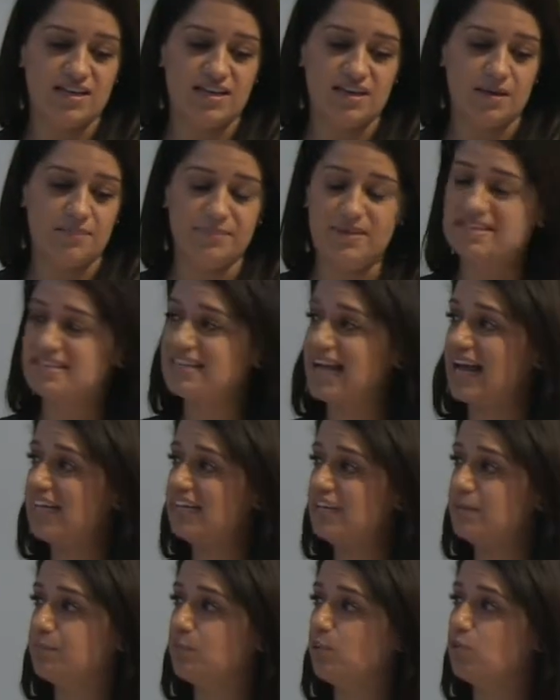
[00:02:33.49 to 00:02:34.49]

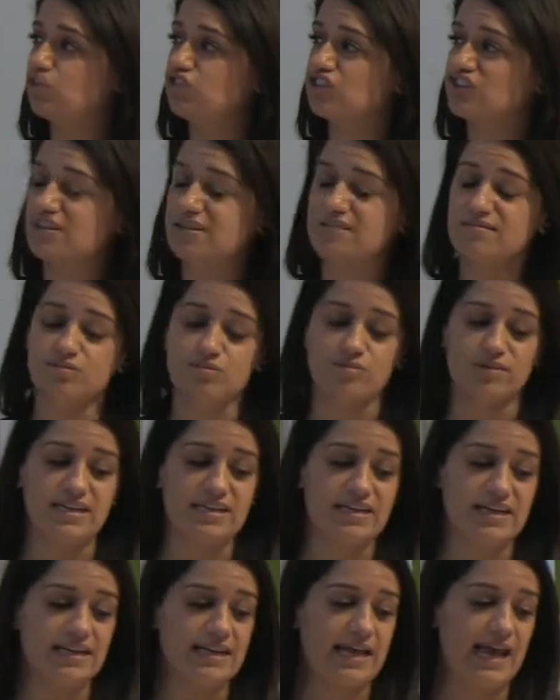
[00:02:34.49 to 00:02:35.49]
Italian, Portuguese,
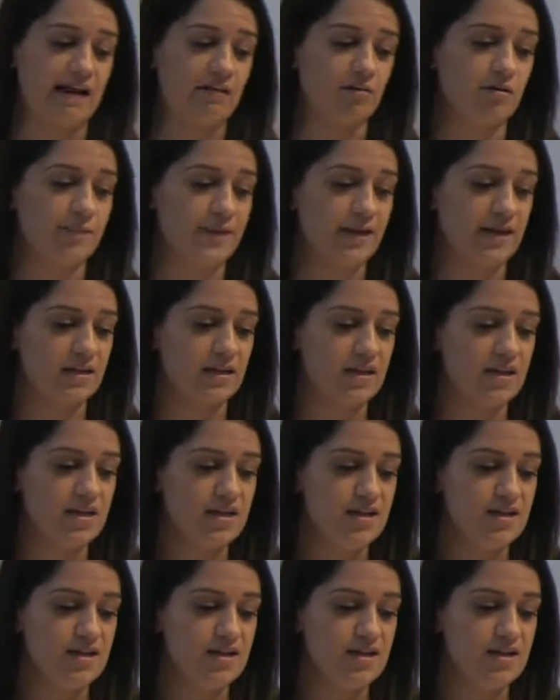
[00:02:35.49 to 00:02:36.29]
Greek and Arabic.